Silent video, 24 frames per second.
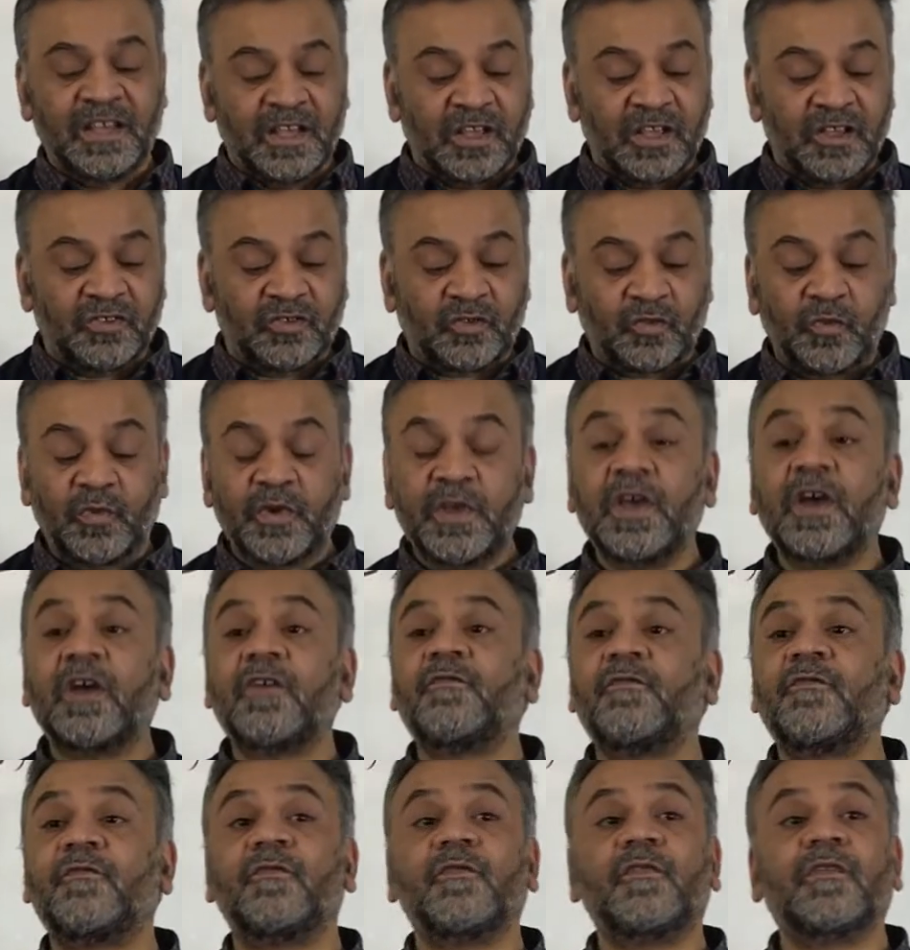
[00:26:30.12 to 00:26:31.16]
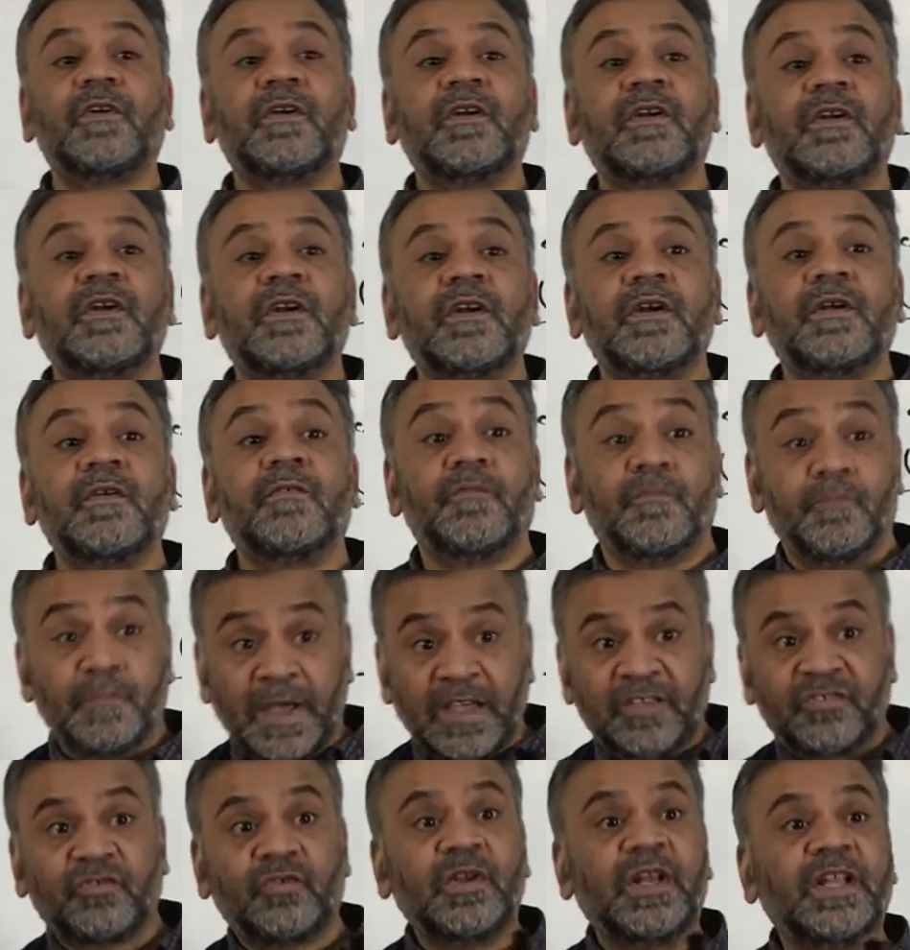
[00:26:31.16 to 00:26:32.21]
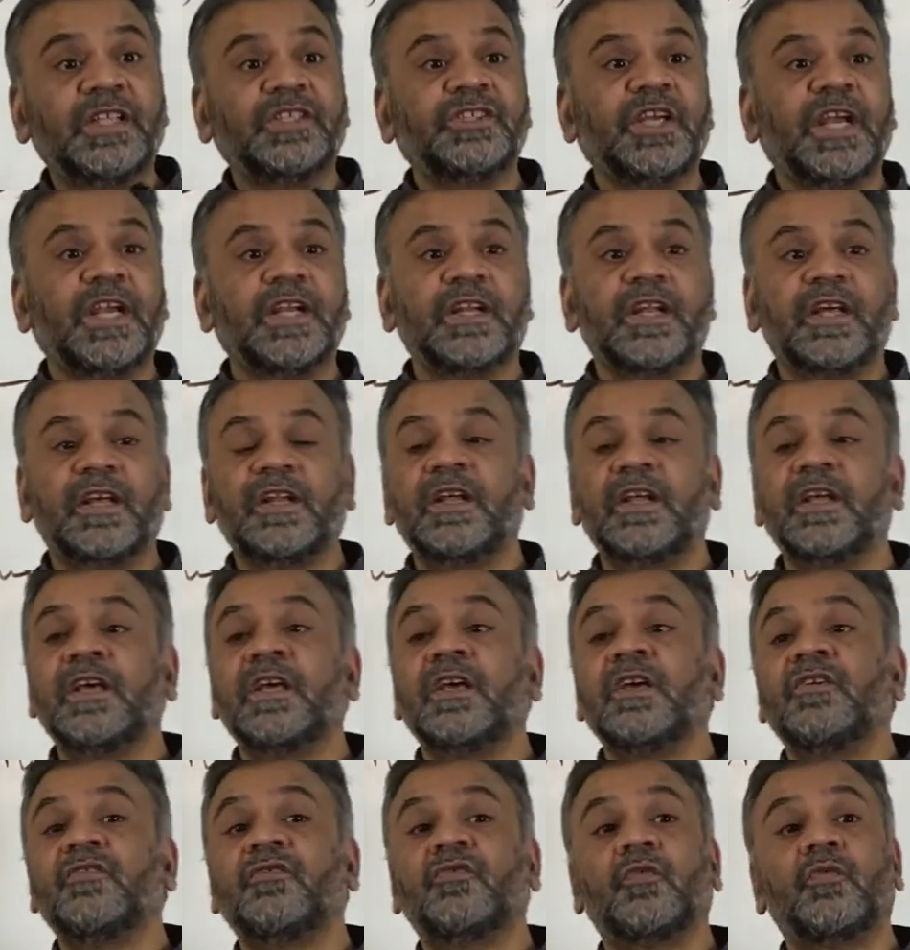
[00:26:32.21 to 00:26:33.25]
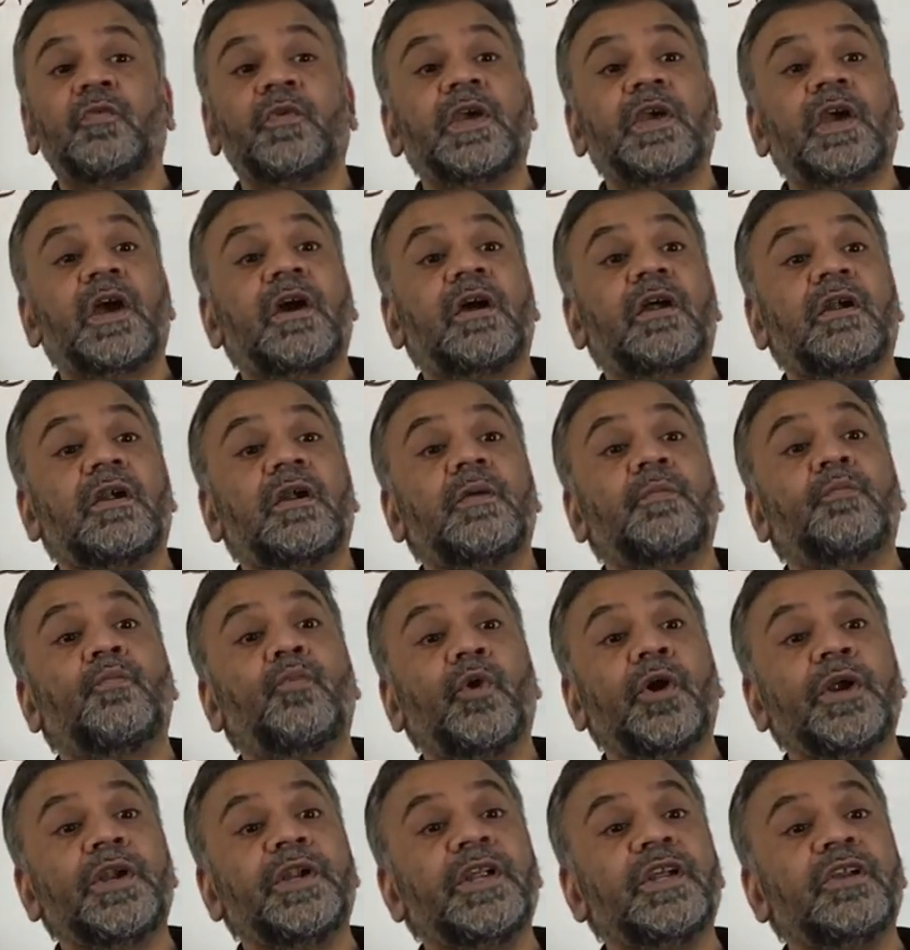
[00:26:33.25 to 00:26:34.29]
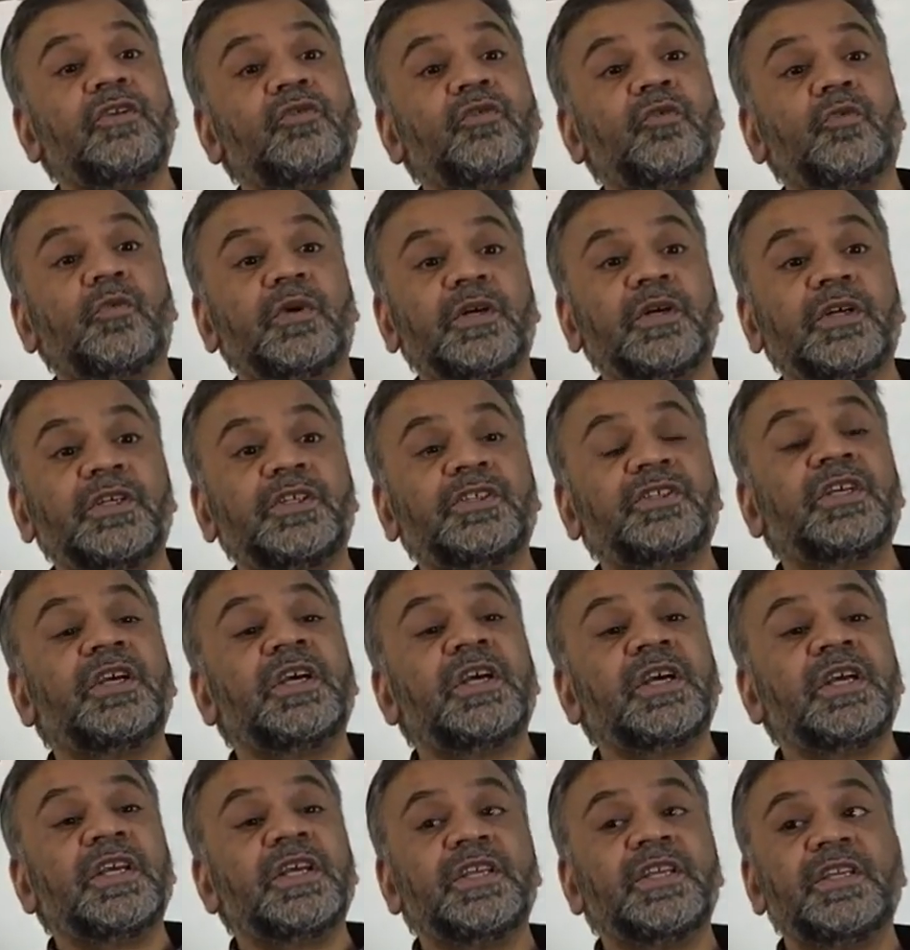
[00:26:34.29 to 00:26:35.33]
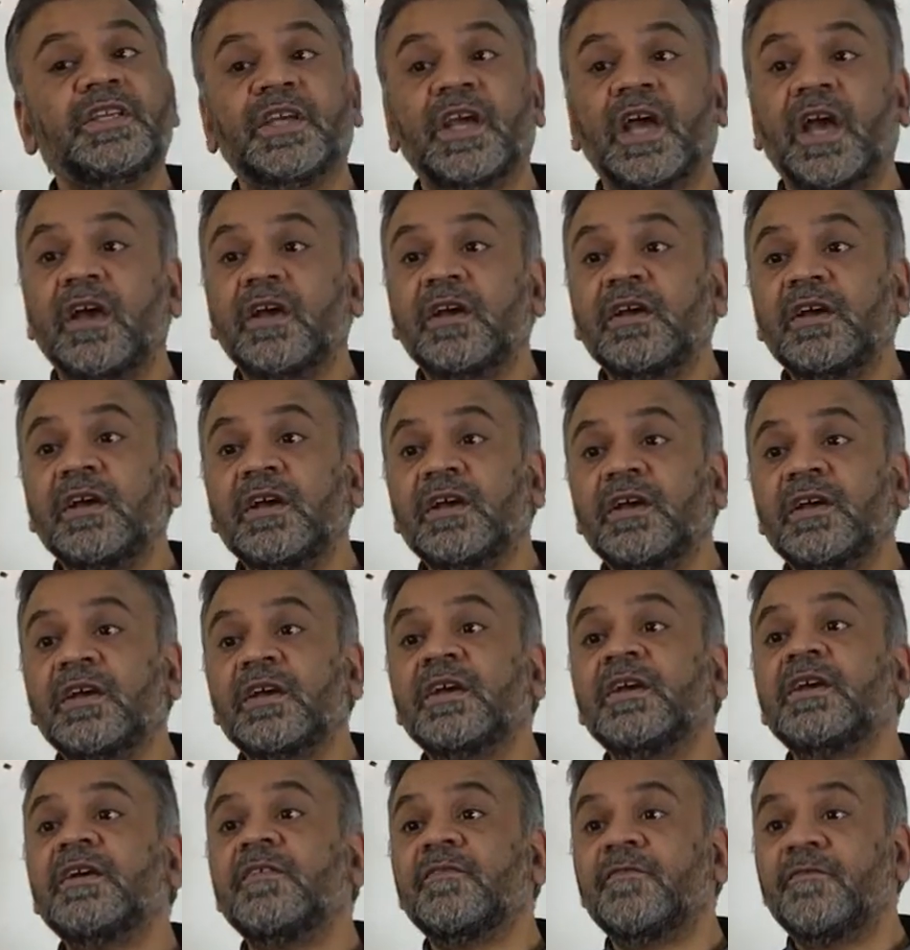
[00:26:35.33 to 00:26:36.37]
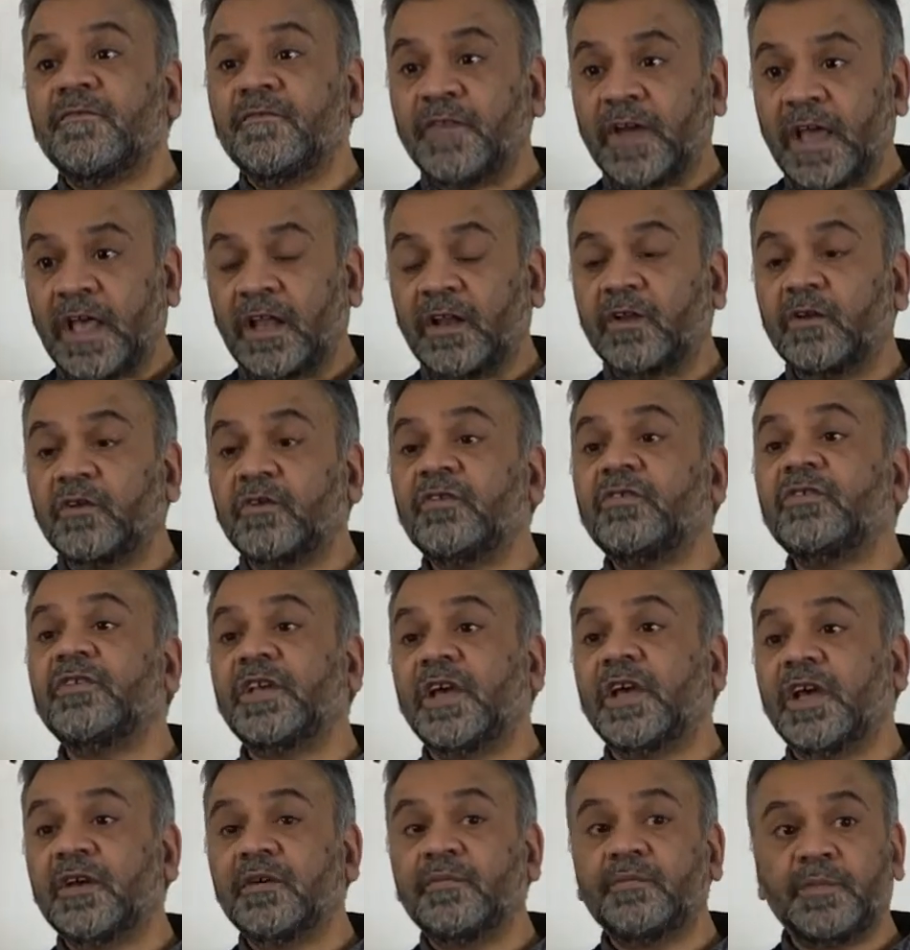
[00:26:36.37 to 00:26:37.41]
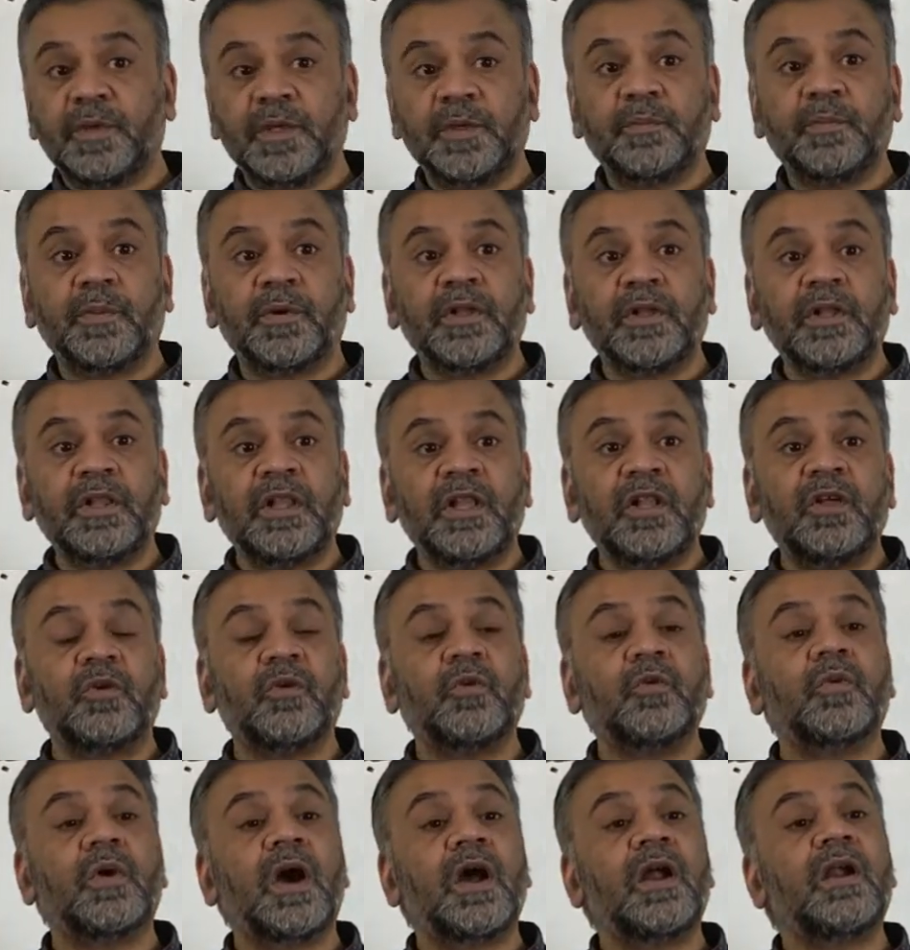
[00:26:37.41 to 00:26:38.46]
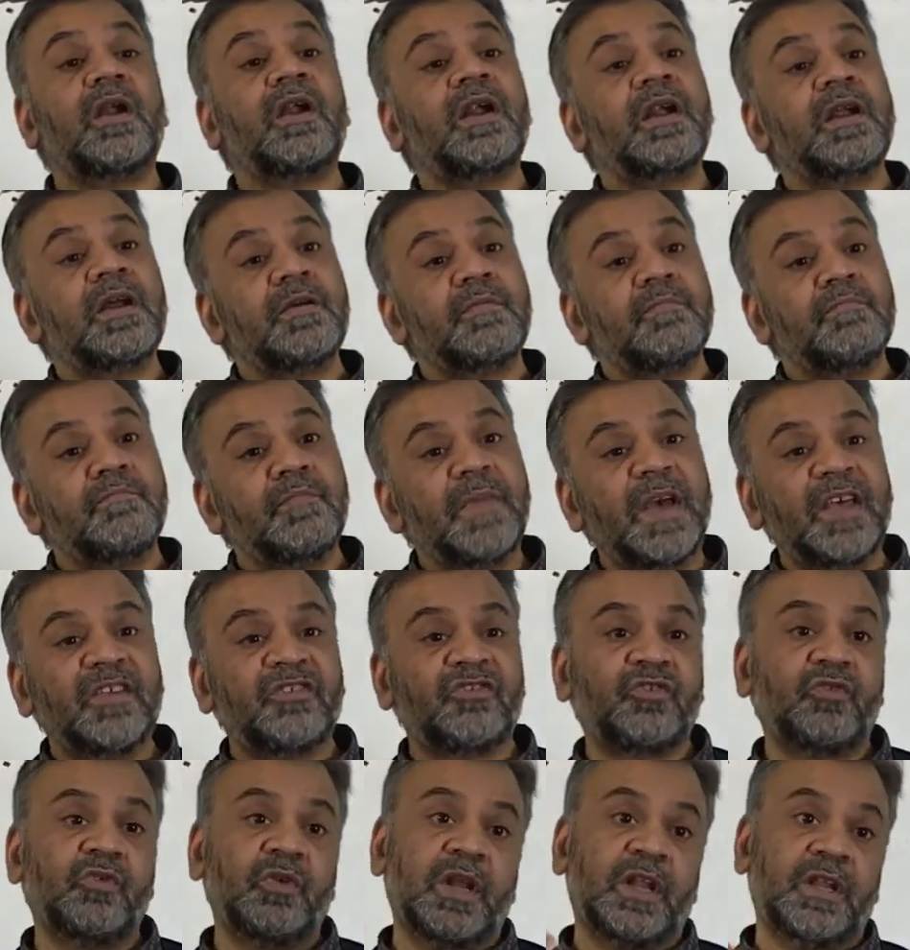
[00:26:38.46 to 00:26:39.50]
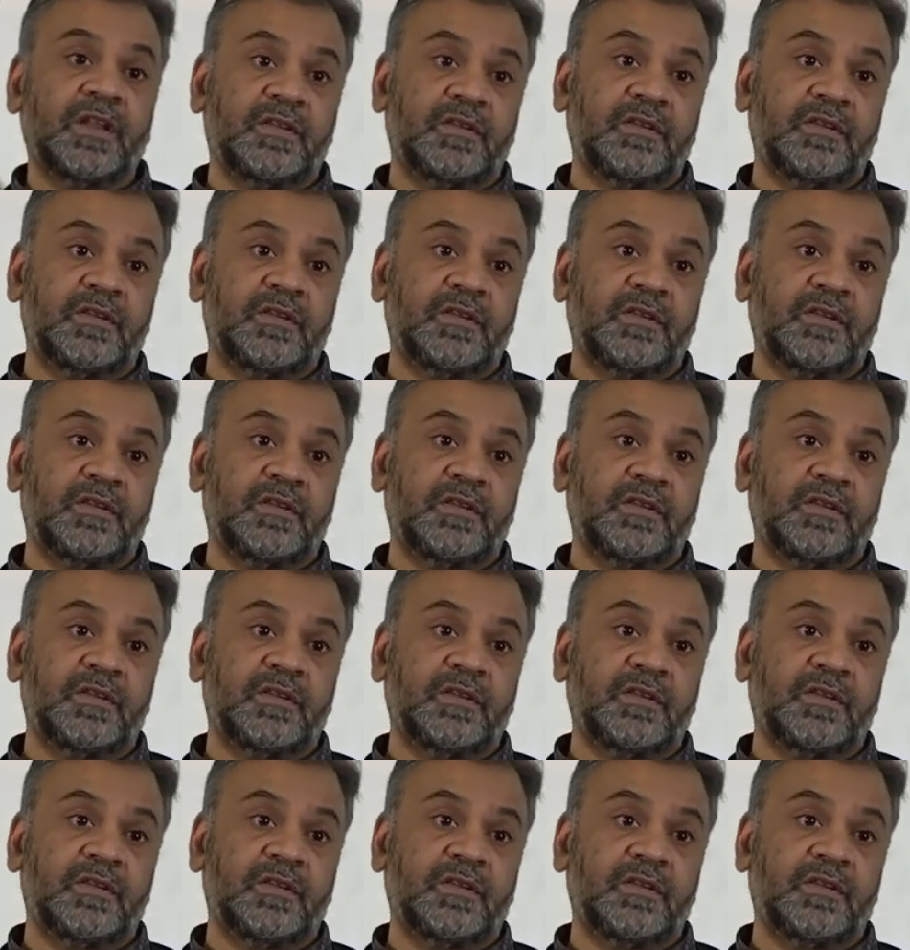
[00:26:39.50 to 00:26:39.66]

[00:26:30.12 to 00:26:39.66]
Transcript: So, we are masculine gender. So, we are pointing towards young fellows, young people who are masculine.